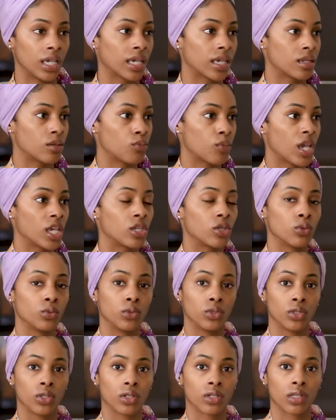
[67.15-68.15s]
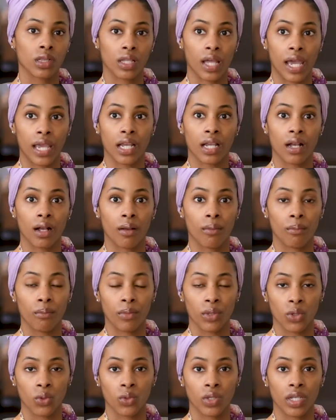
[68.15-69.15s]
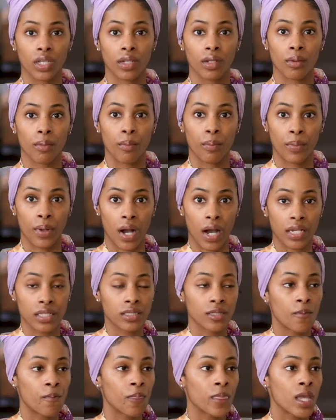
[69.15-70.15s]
It can make you look like a million bucks.